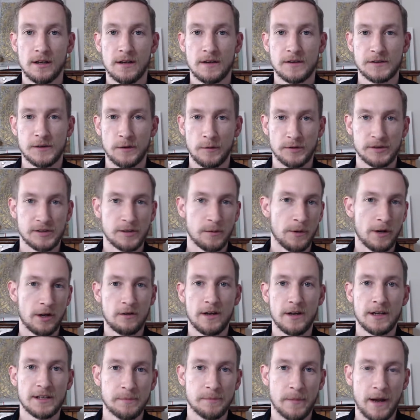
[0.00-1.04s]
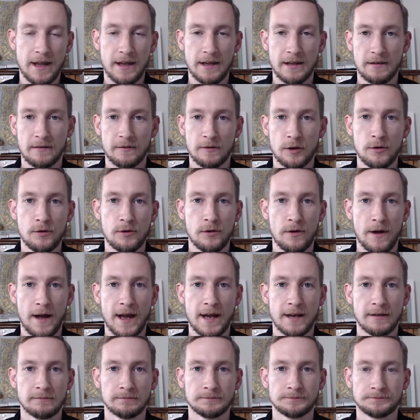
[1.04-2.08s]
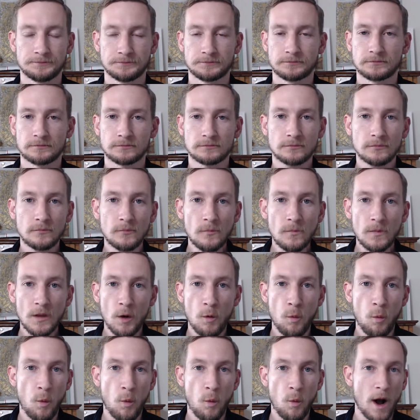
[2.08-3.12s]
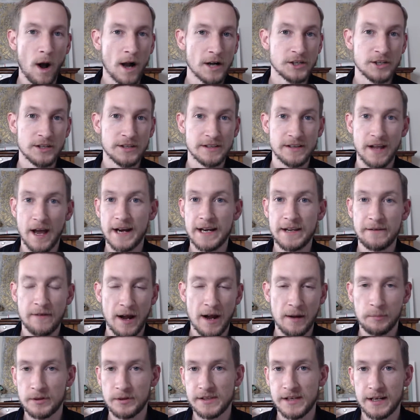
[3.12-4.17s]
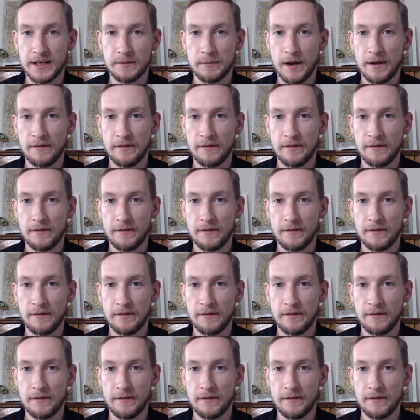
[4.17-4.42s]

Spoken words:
So if someone clicks my Google ad, watches 95% of my